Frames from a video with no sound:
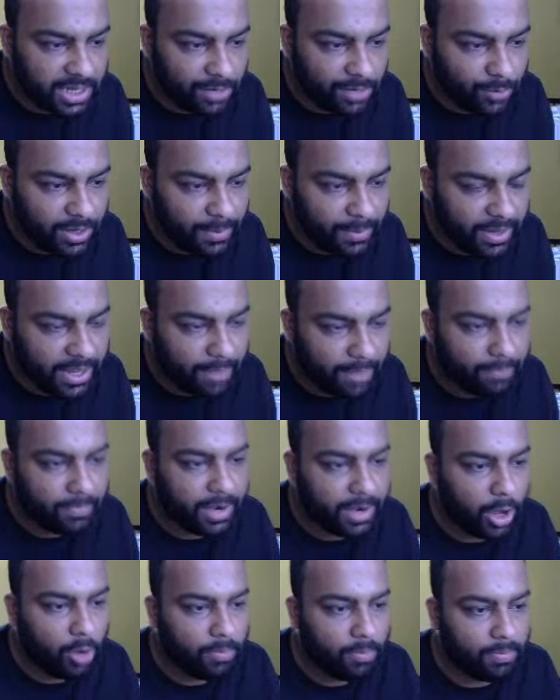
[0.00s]
will become
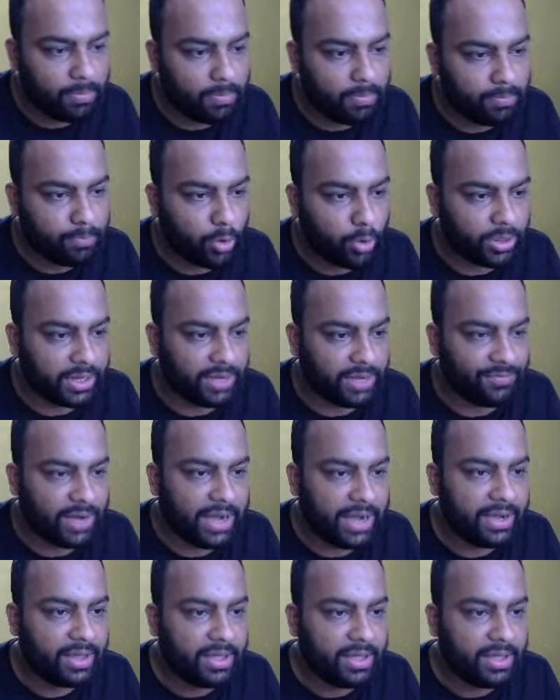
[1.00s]
now positive, right?